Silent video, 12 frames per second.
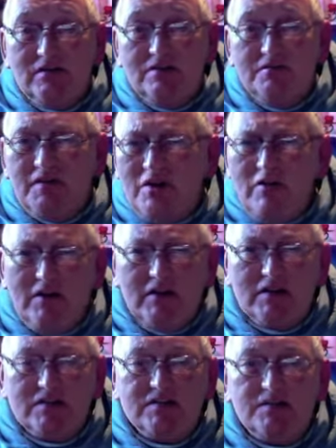very
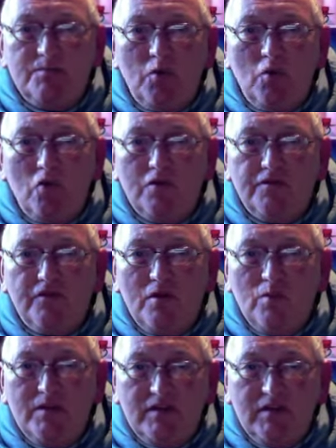little support from
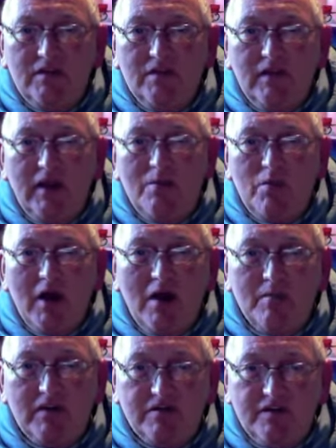within the
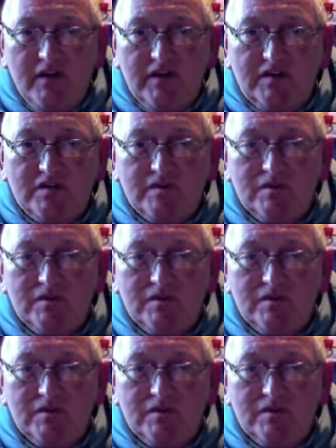Abrahamic faith.